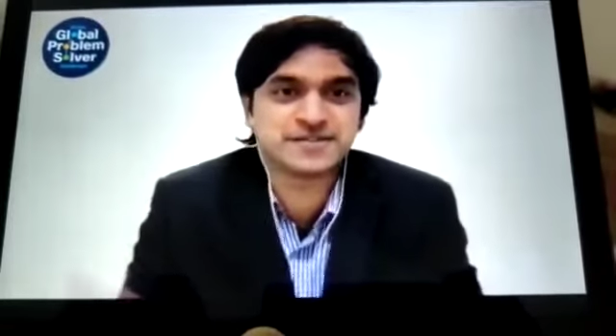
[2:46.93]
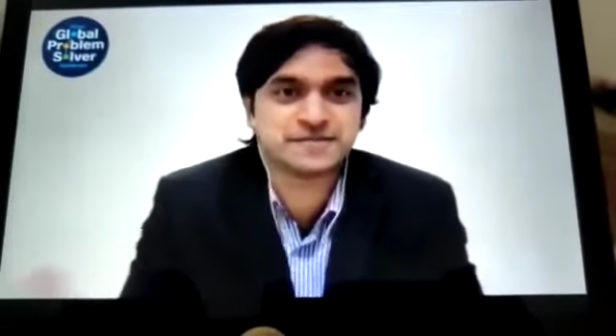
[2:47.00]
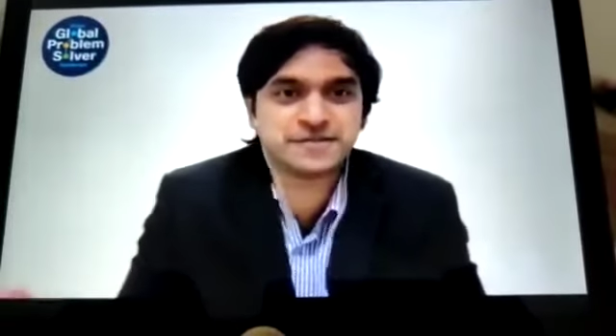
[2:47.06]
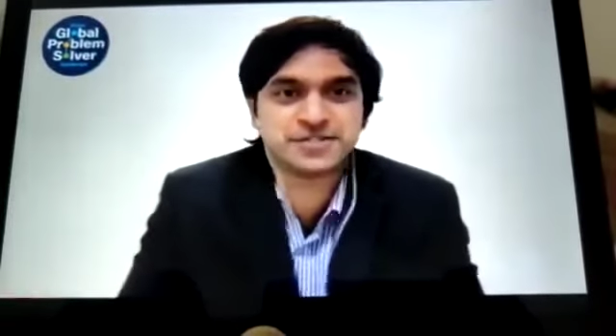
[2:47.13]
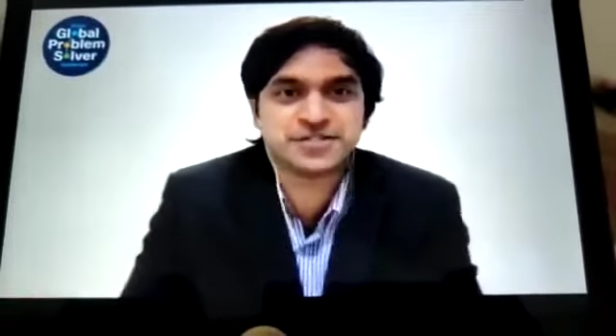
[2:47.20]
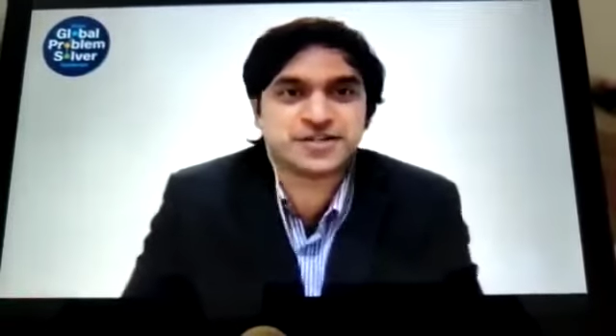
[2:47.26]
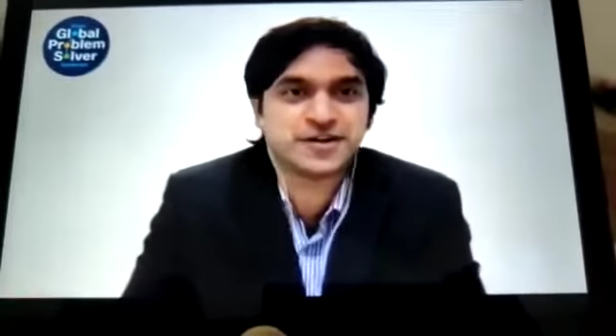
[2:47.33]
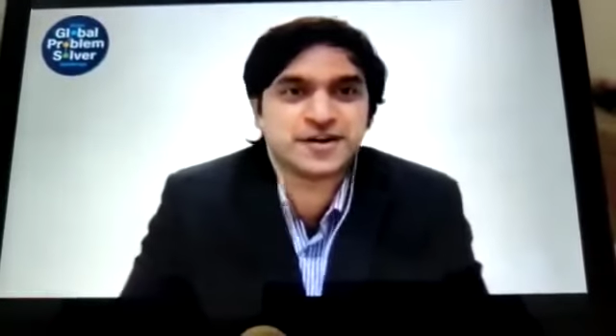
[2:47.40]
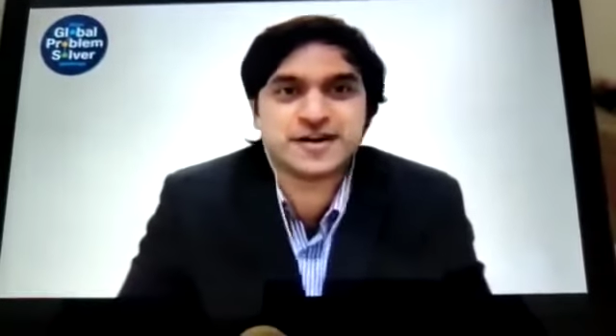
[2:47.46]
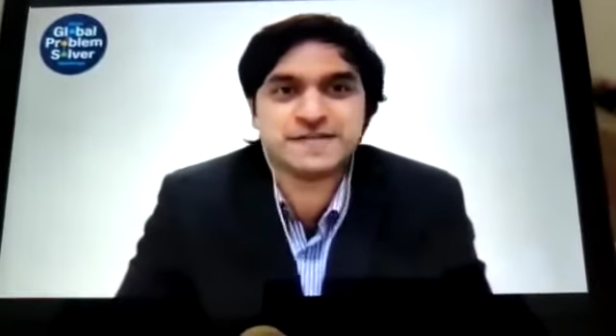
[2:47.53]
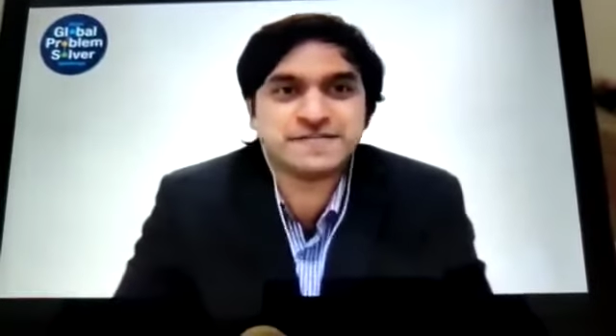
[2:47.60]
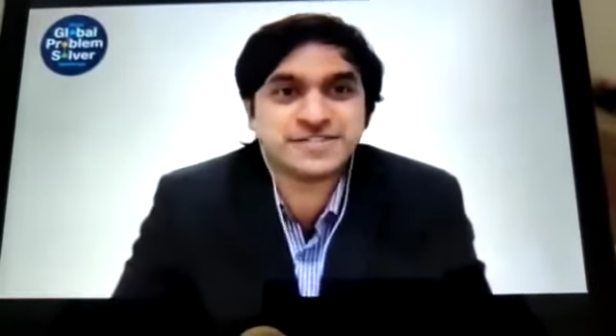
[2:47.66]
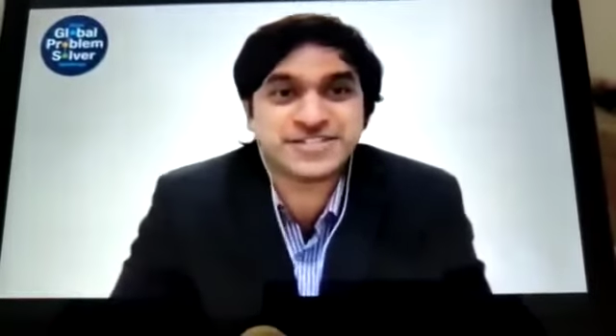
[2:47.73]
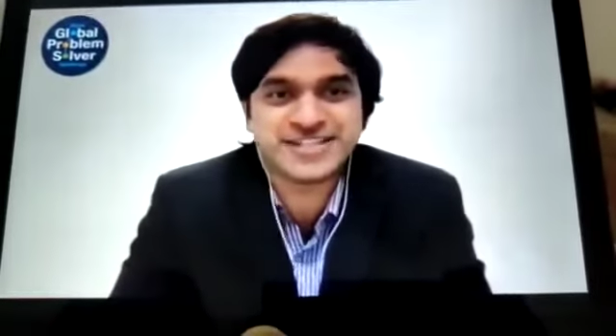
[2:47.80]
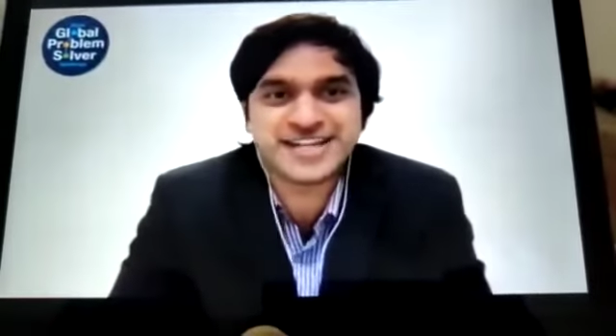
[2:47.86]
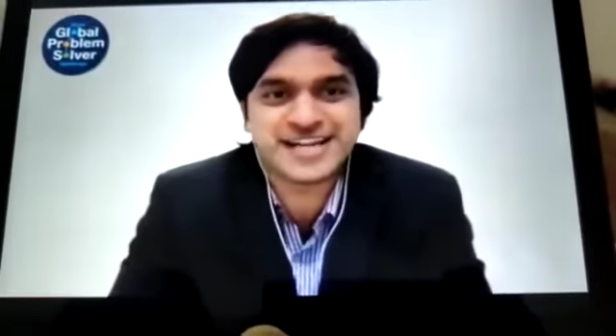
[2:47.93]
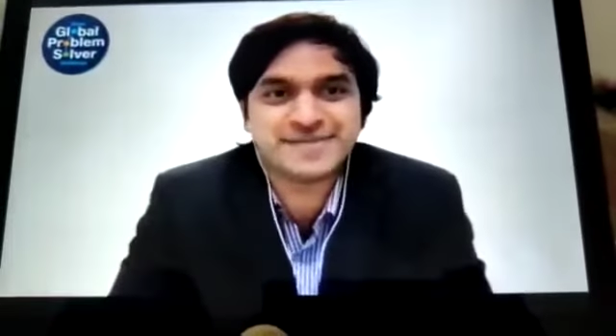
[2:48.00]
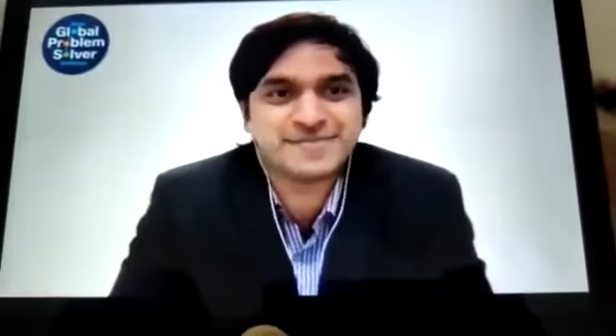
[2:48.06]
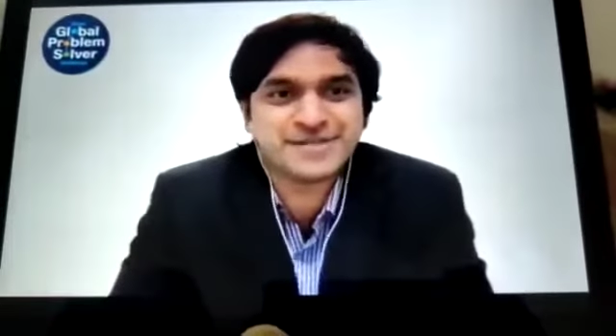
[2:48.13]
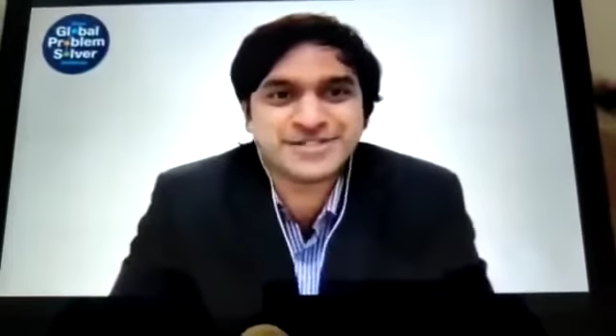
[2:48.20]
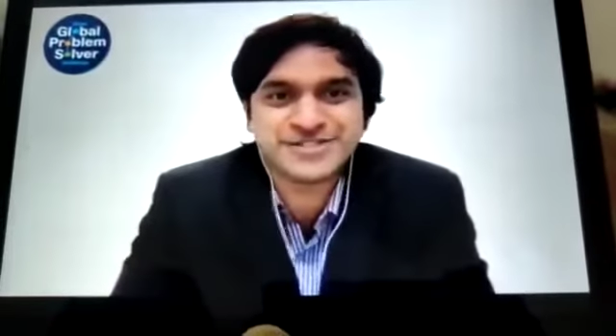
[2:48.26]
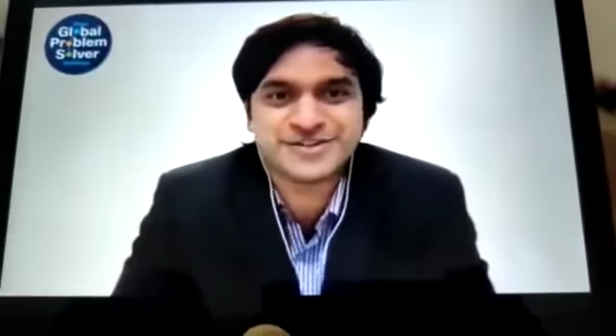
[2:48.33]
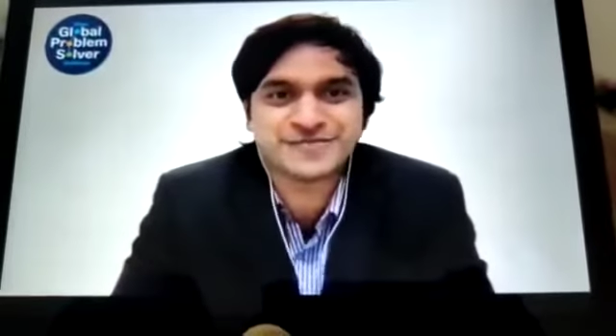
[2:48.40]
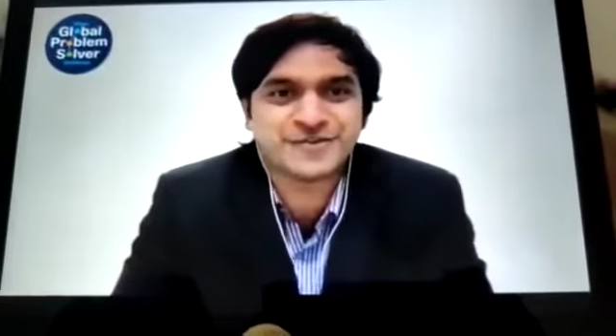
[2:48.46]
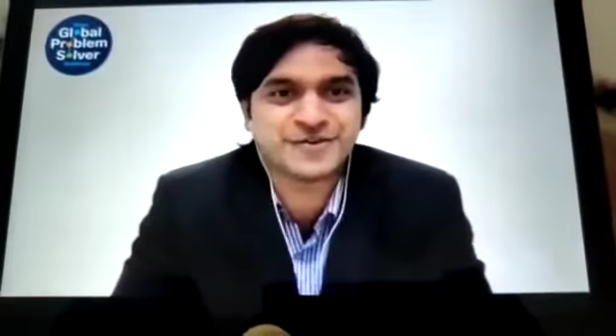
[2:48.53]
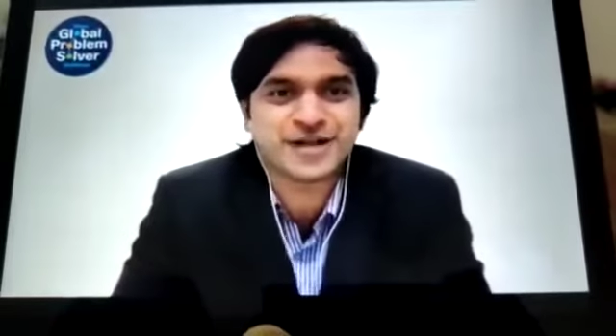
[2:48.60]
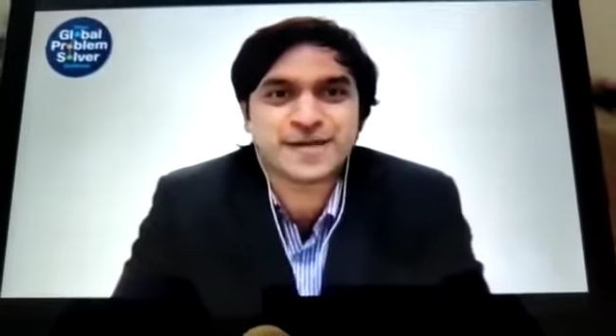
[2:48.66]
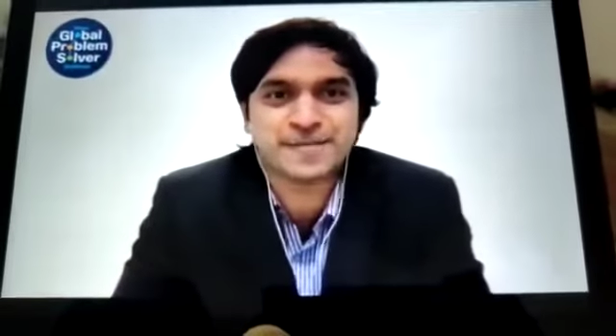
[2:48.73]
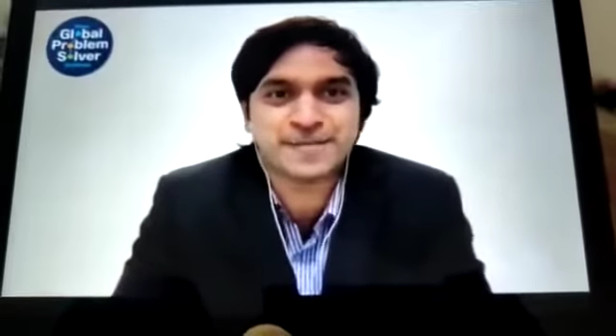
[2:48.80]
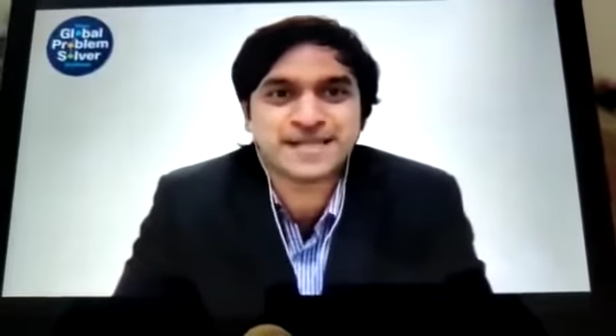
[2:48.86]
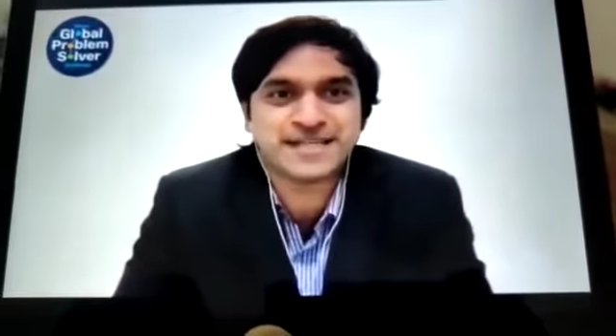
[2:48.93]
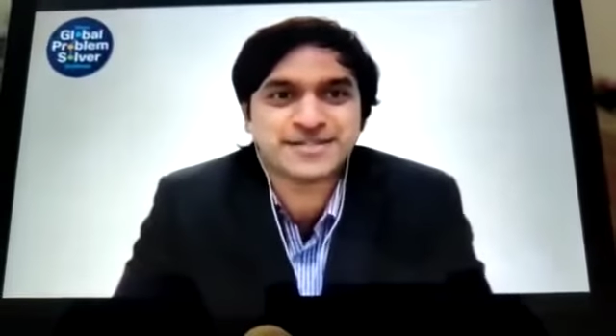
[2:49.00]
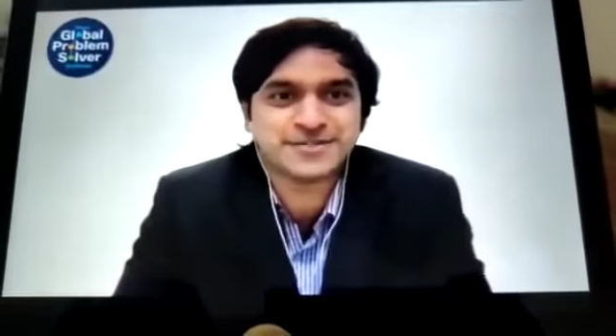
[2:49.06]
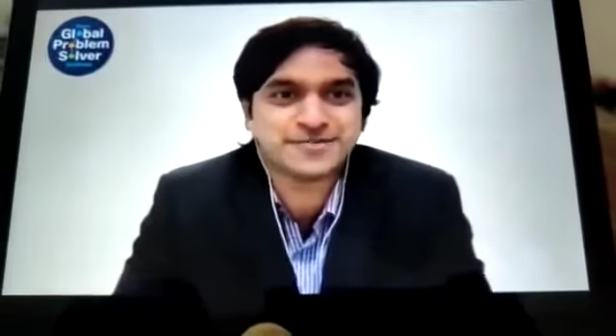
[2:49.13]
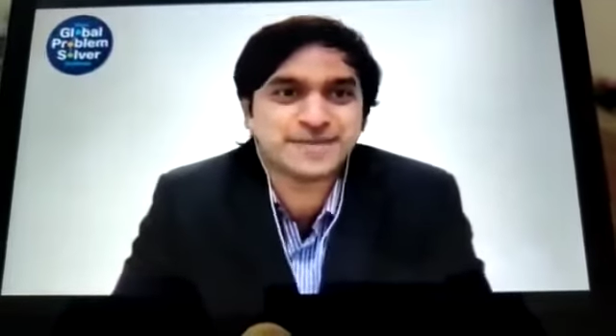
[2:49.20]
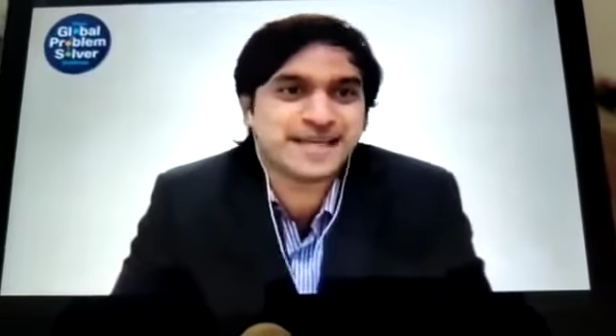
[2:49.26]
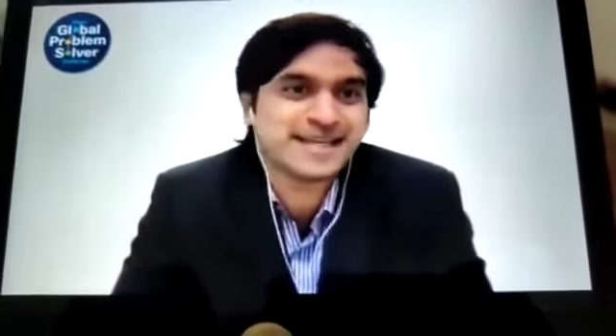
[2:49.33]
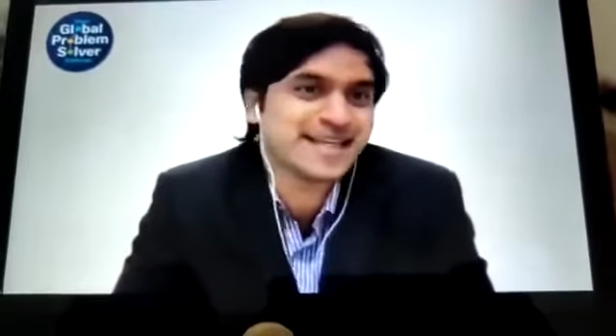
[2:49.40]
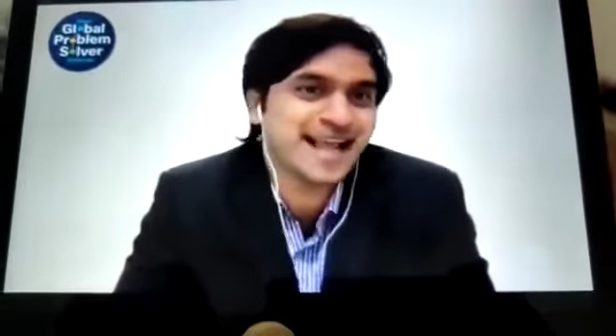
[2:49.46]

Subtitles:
which is the vision, our vision and mission of our company to